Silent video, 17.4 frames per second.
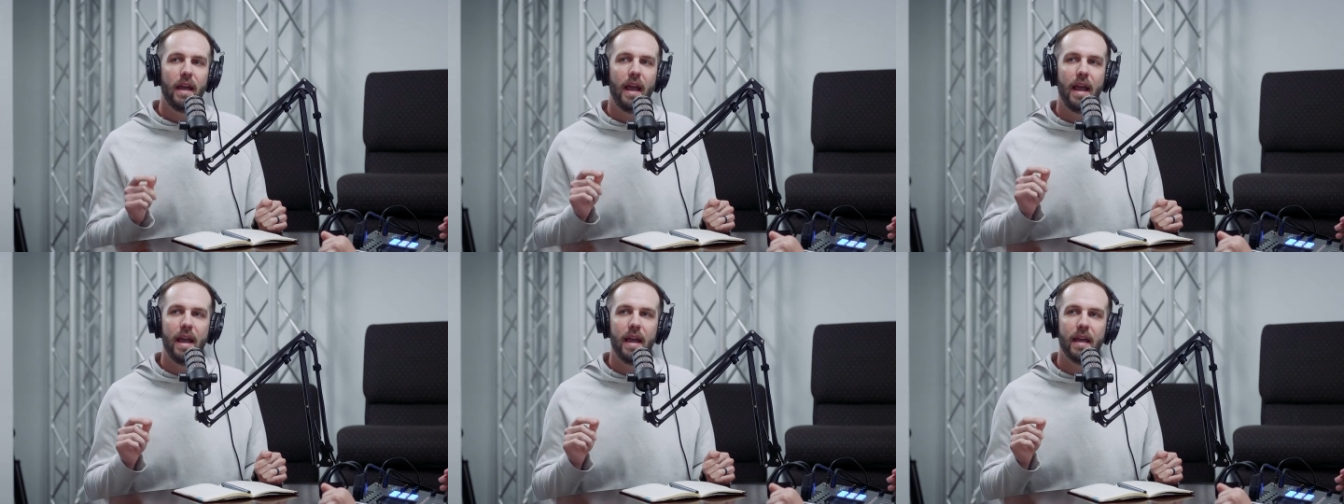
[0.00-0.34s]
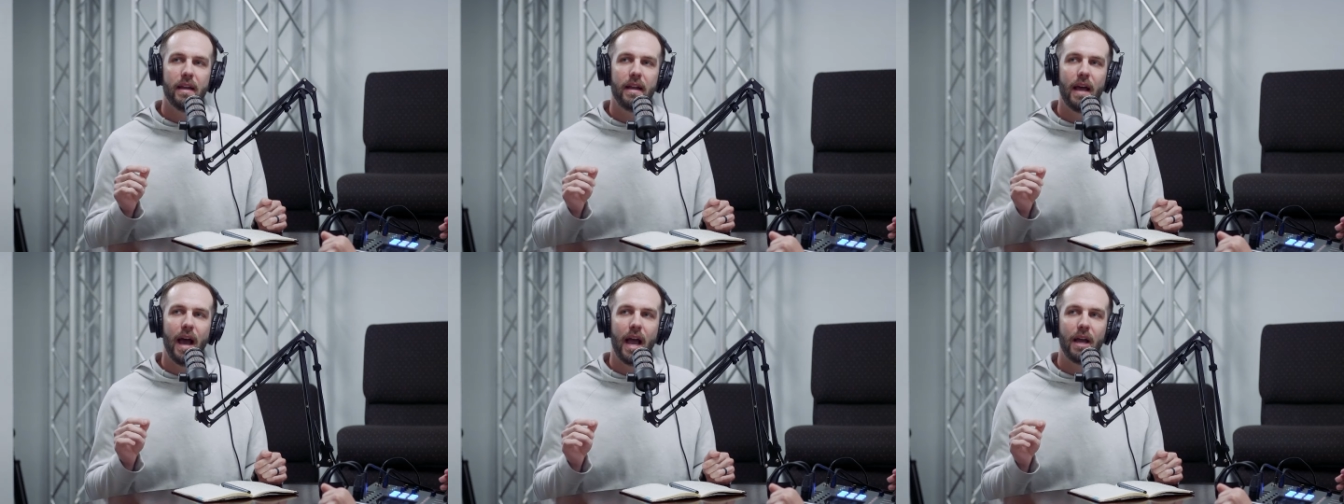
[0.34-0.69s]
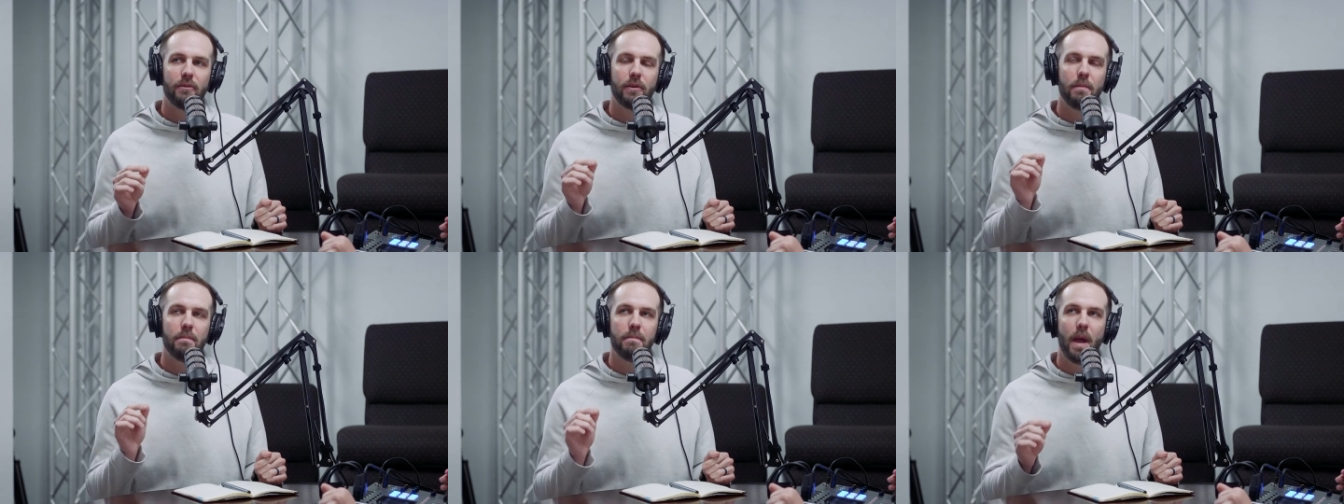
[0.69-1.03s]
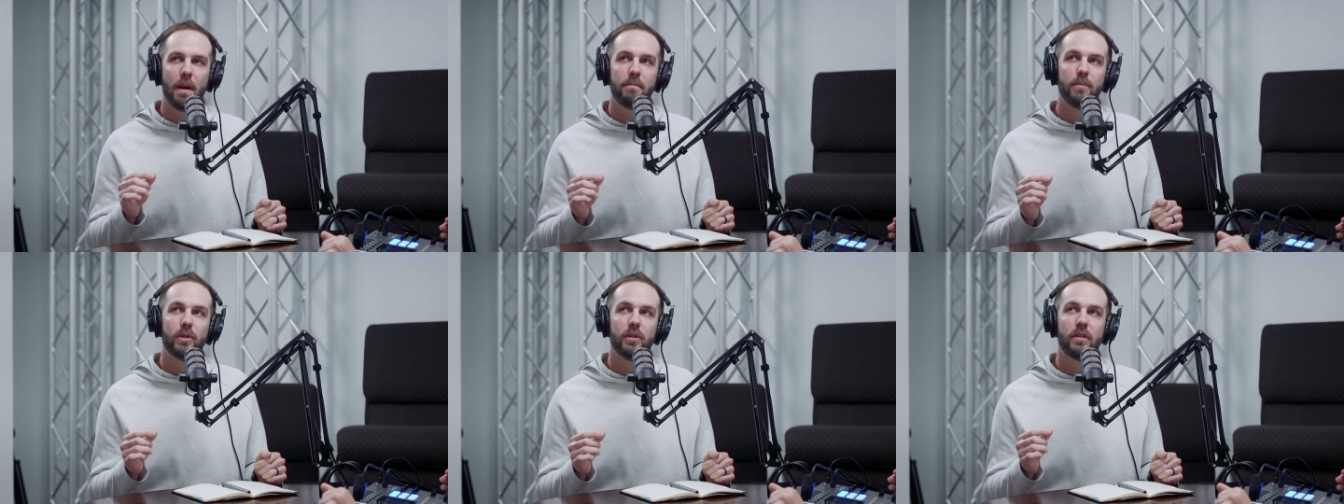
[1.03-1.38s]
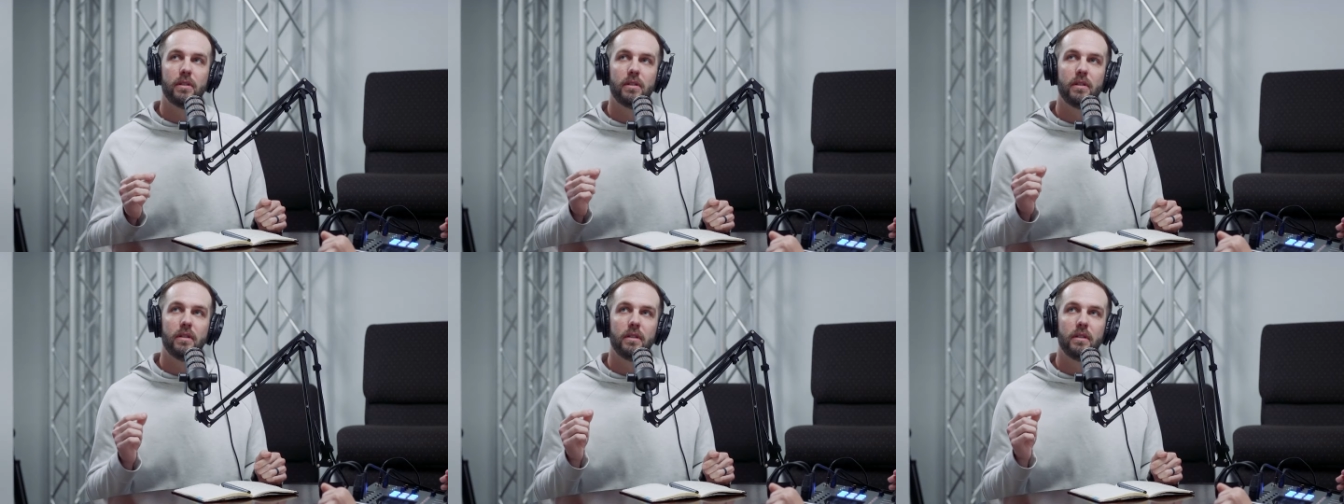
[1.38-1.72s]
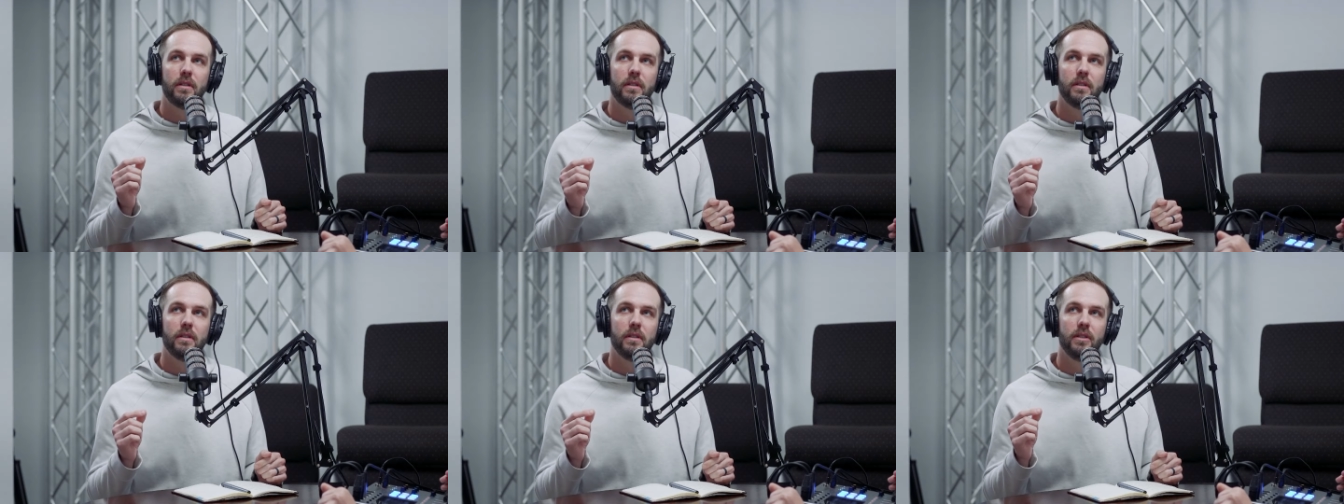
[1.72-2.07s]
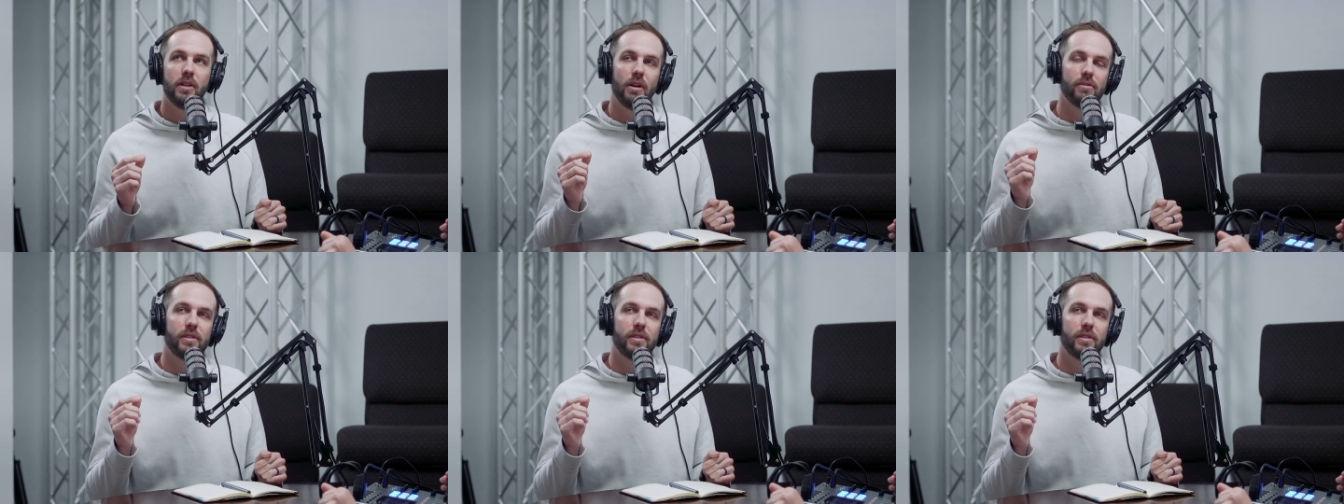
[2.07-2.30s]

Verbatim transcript: And I remember, you know,